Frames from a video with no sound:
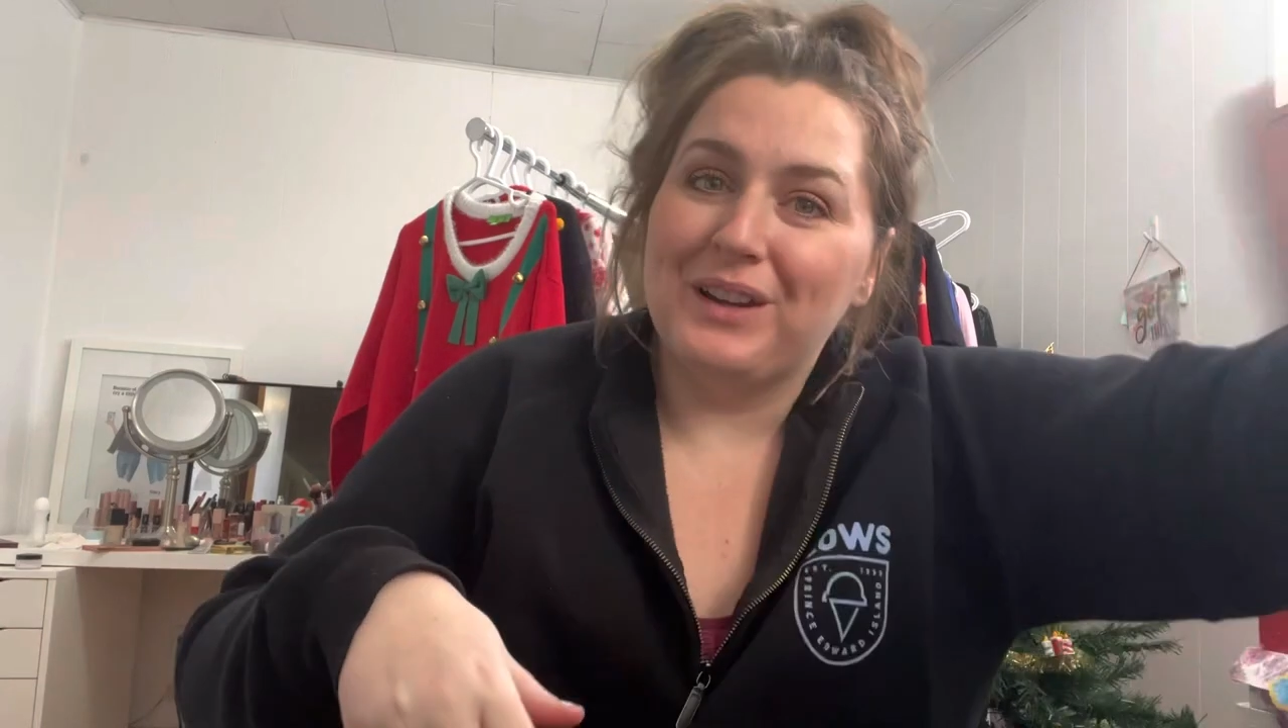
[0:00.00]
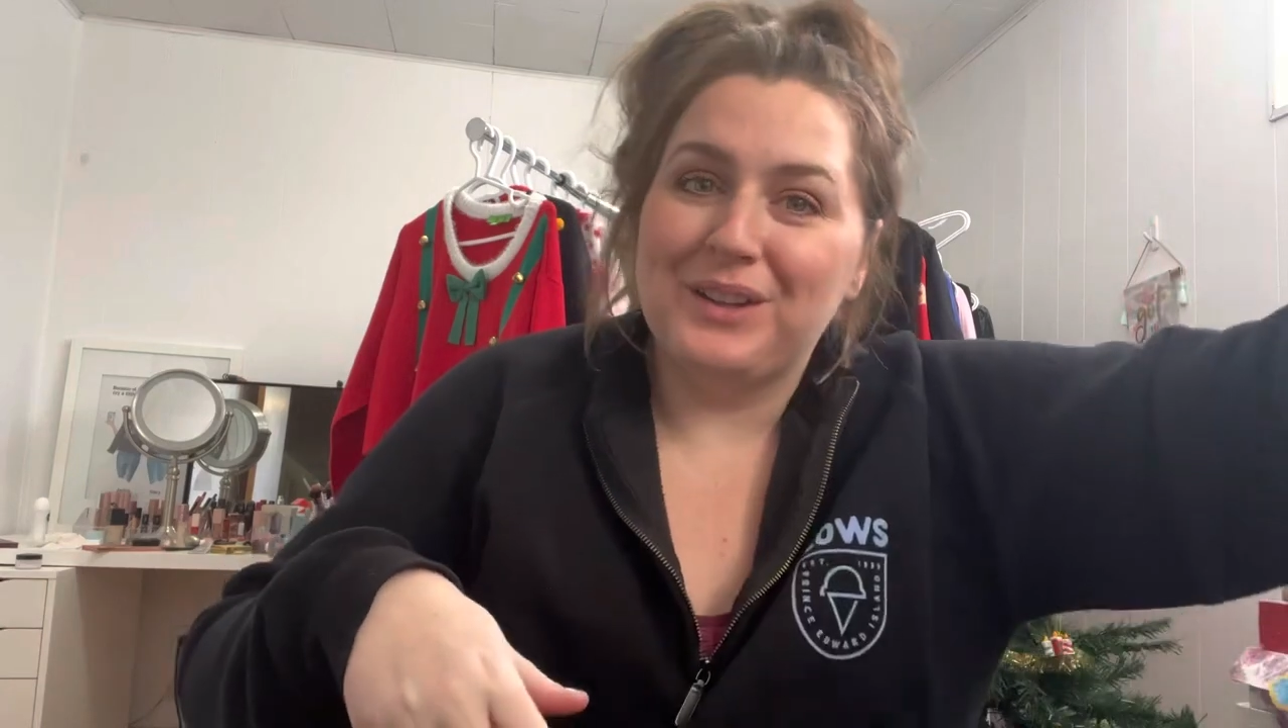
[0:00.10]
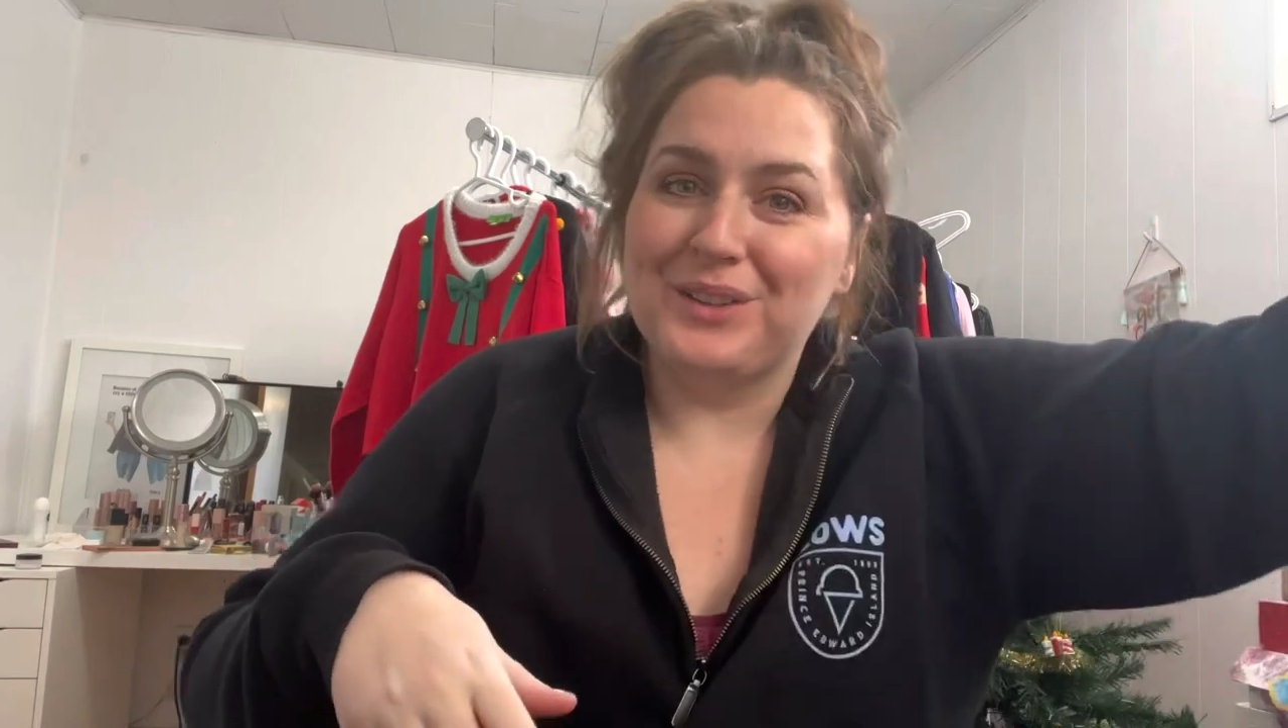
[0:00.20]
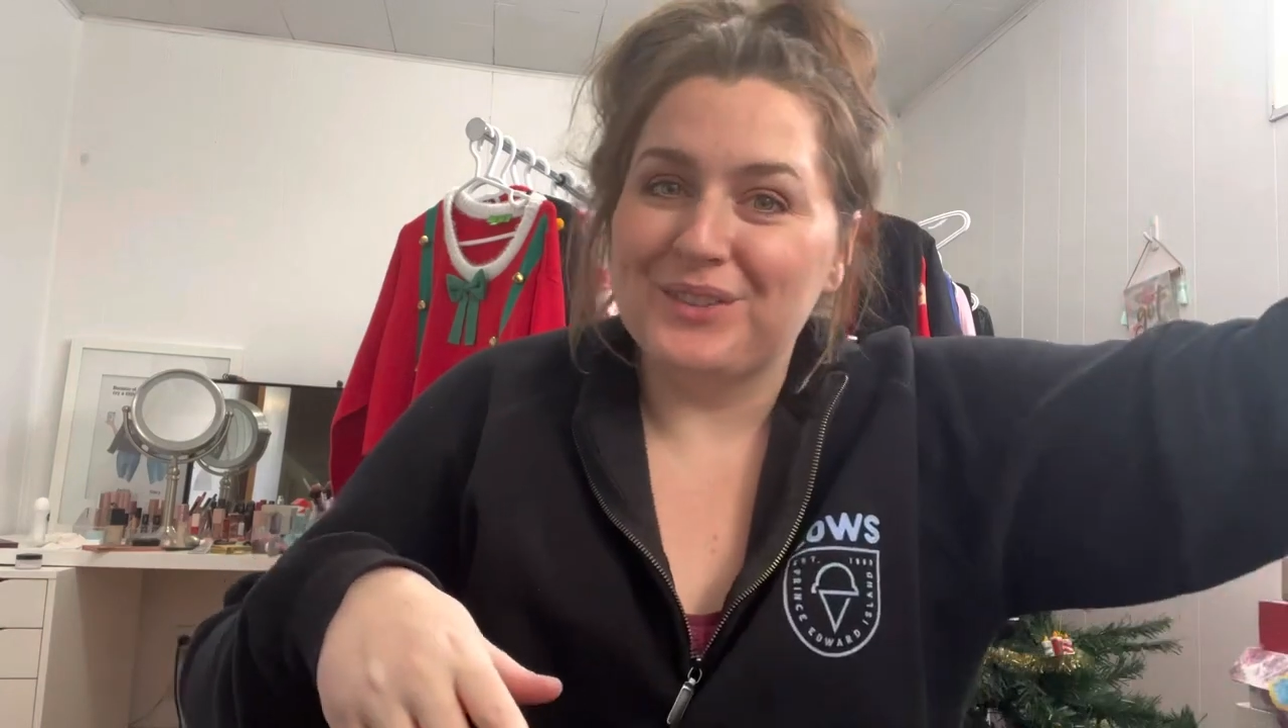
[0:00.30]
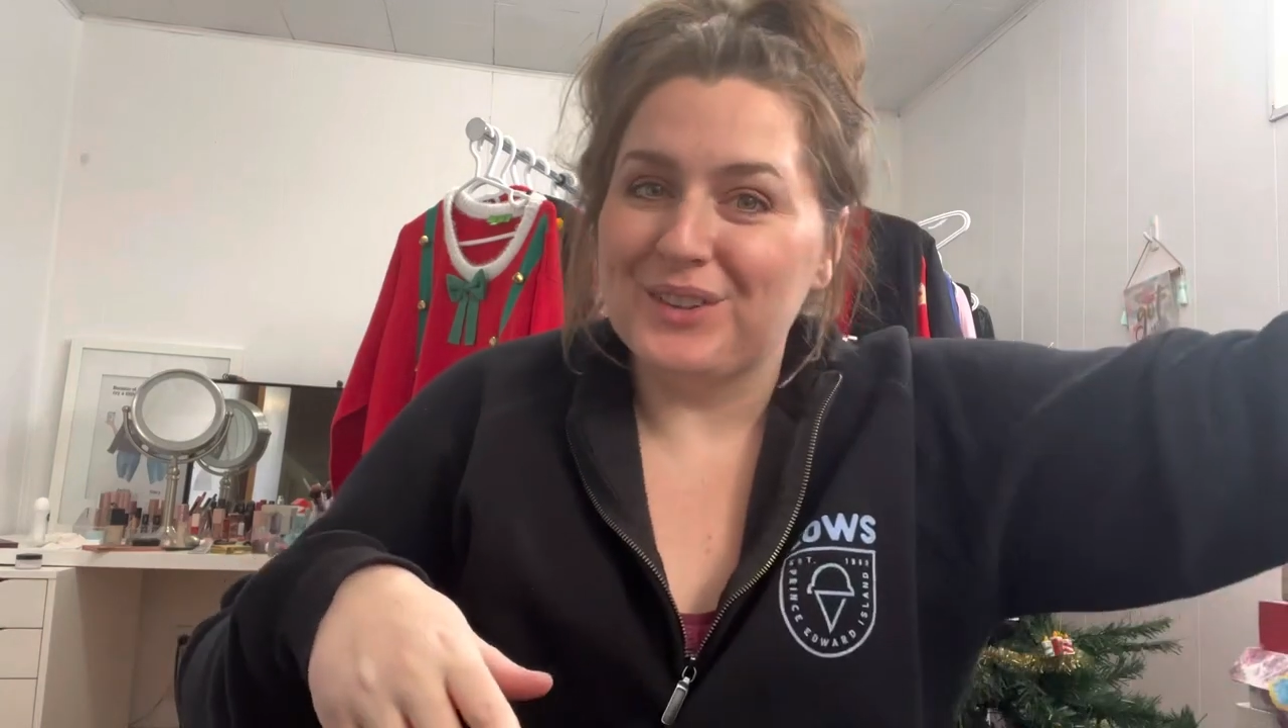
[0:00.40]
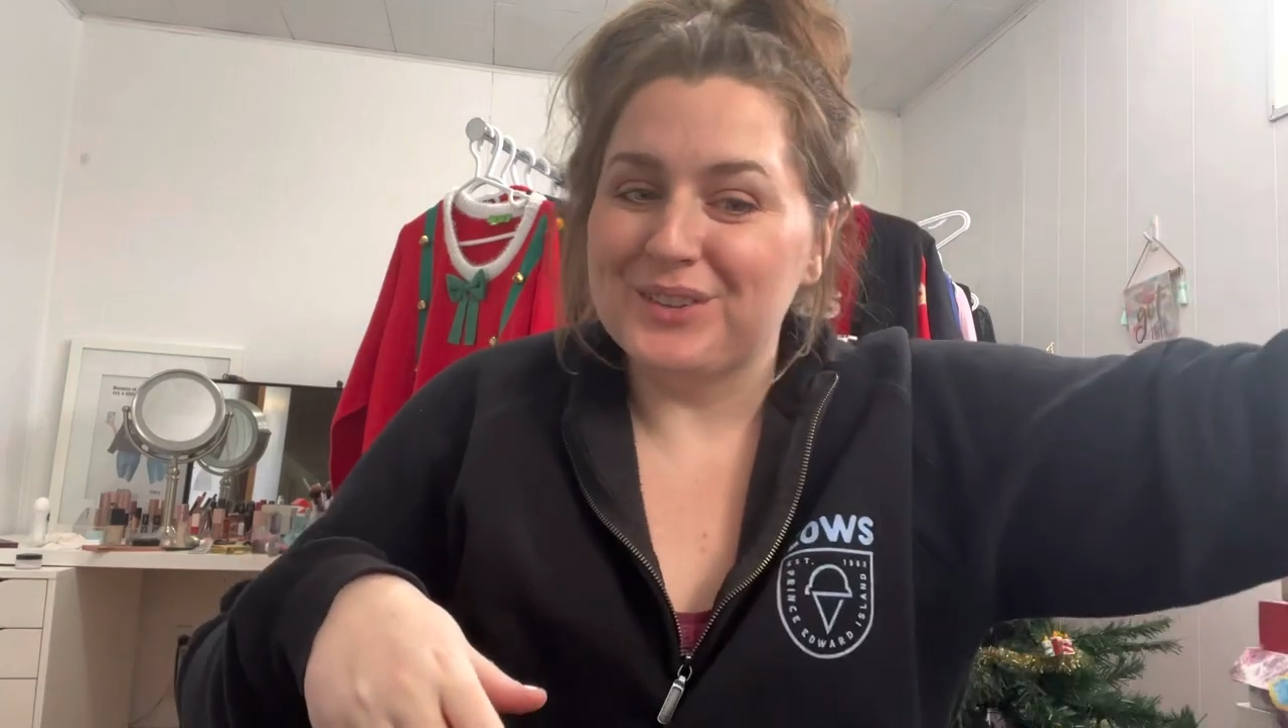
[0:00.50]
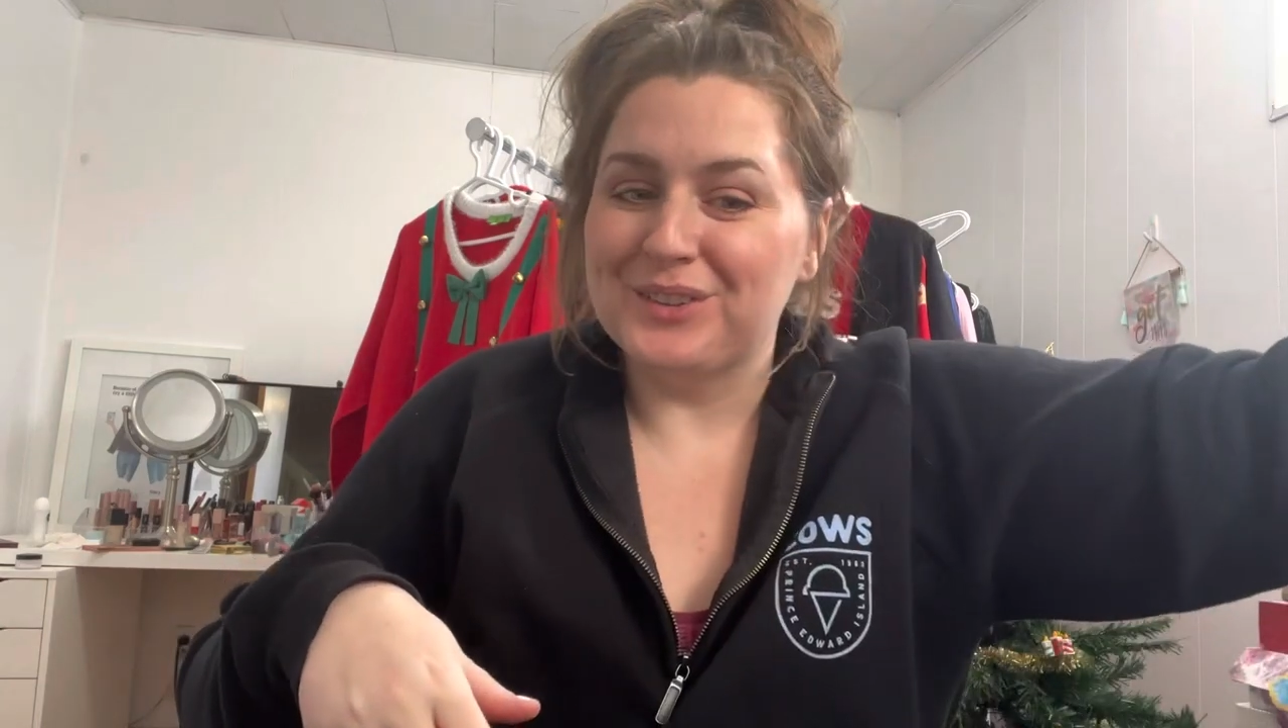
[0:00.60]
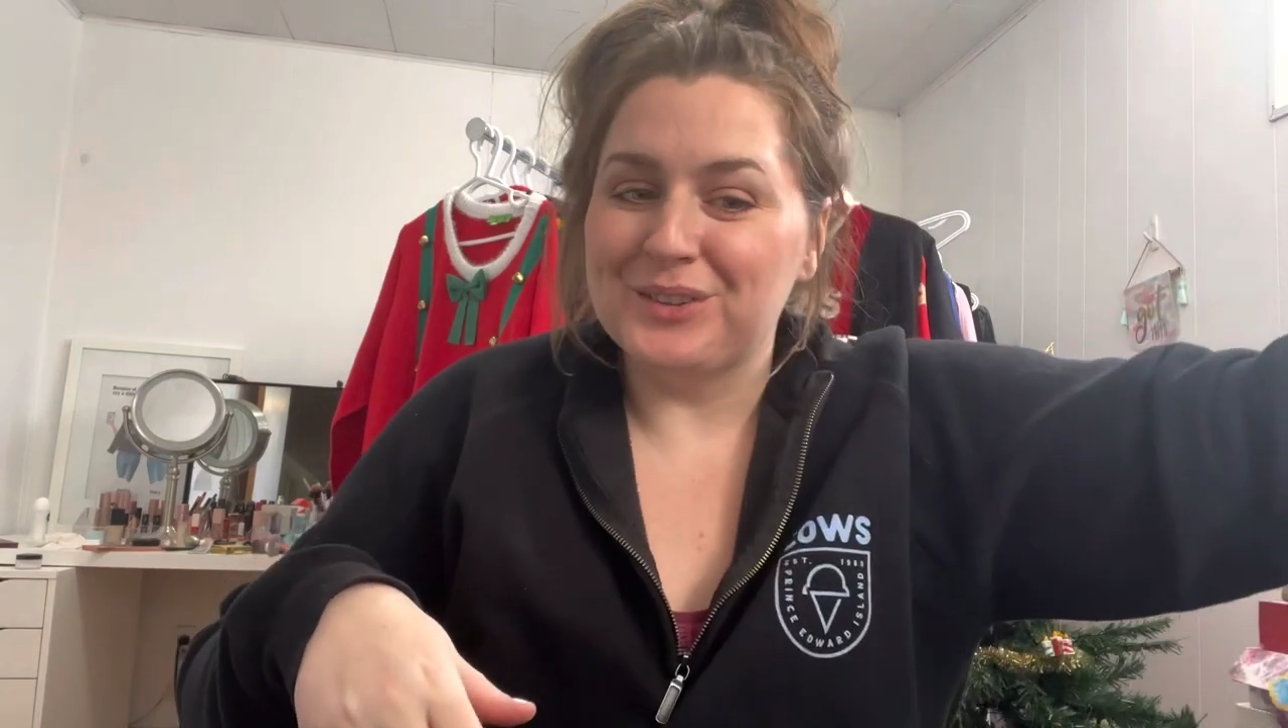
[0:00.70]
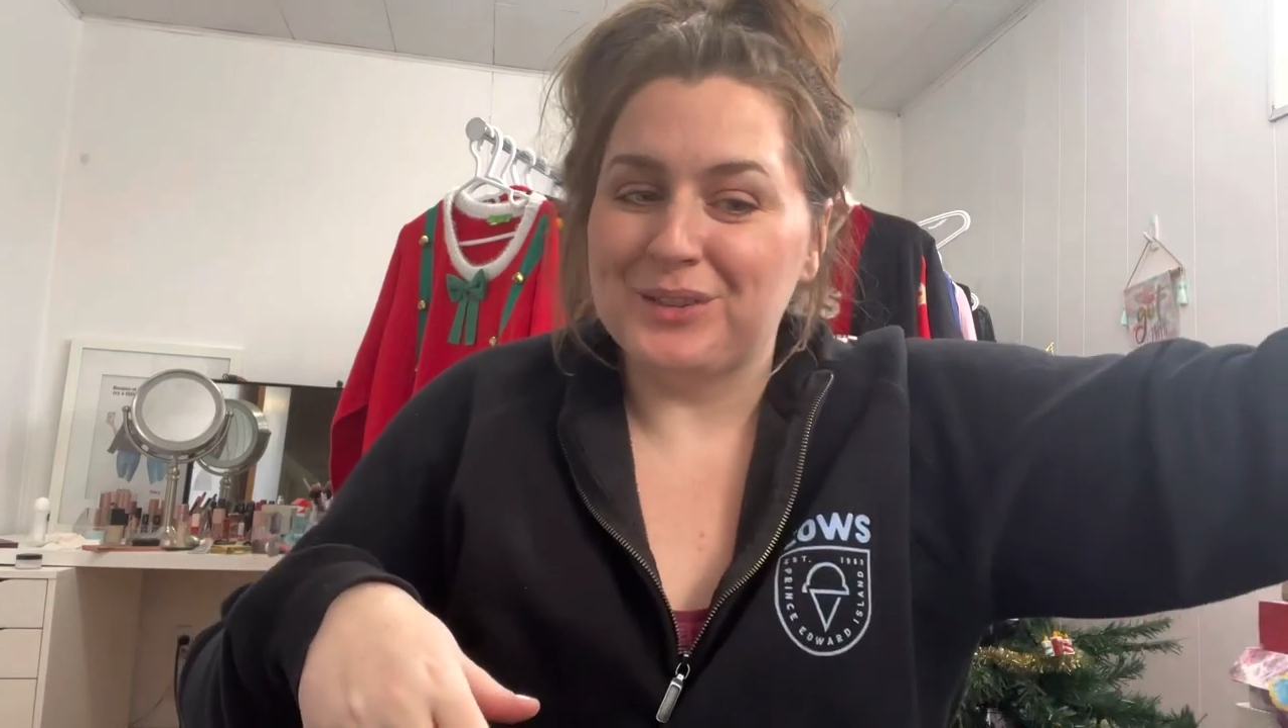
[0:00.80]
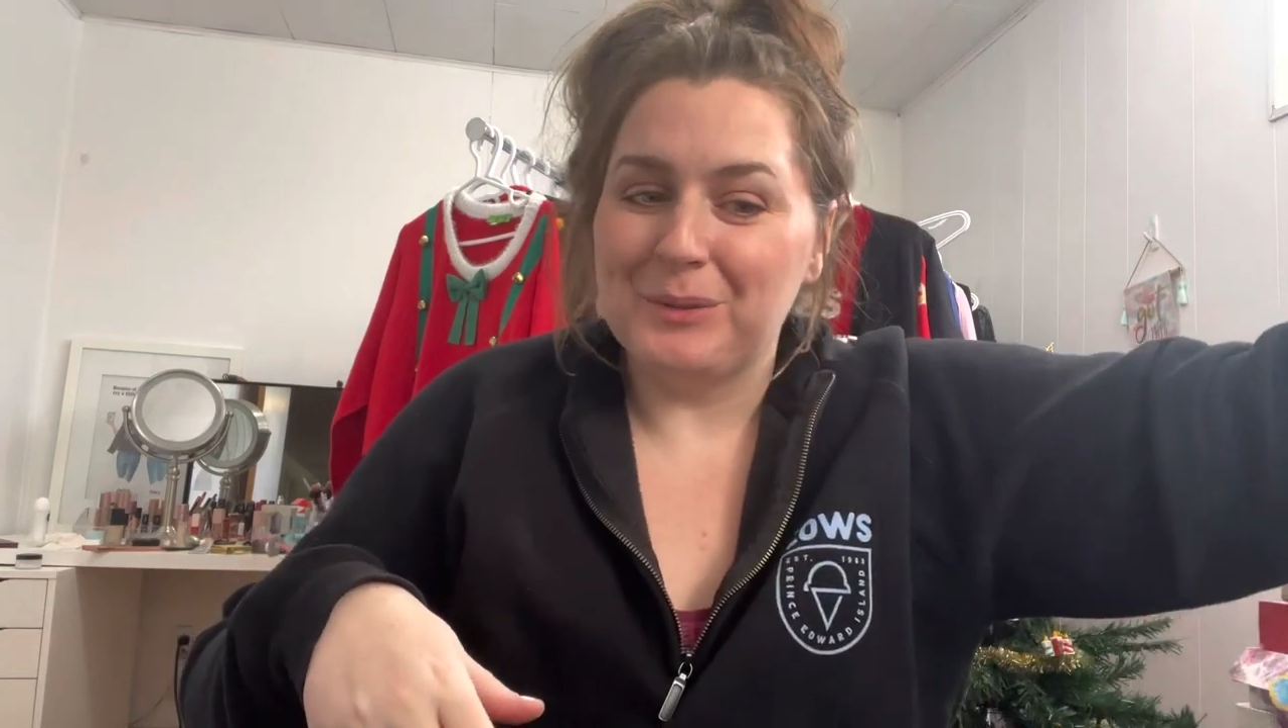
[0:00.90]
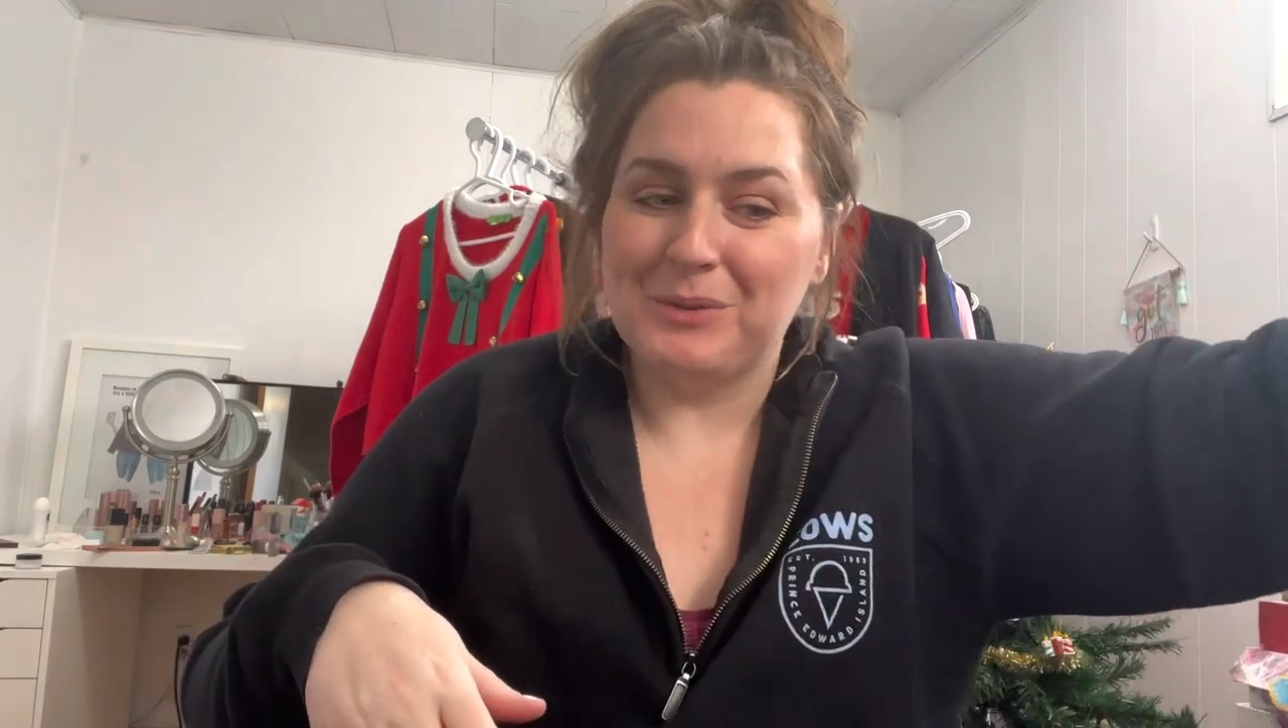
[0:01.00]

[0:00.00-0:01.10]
Universal trip.